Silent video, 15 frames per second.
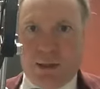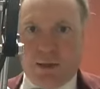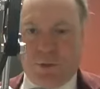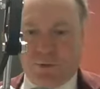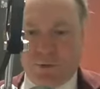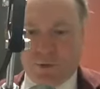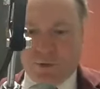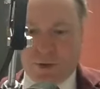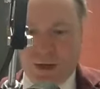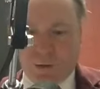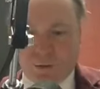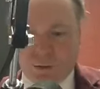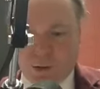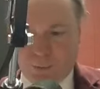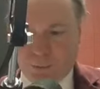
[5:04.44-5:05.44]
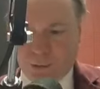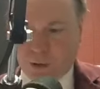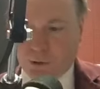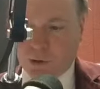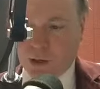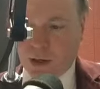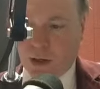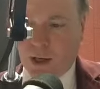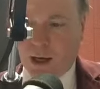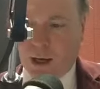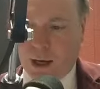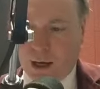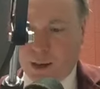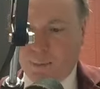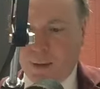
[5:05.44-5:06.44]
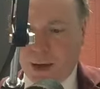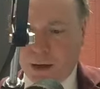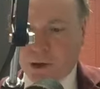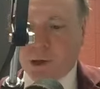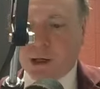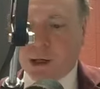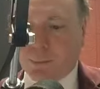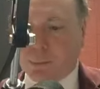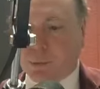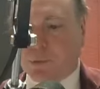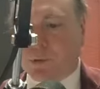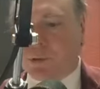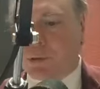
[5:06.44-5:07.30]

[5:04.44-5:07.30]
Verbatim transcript: to this. This actually broke back on April the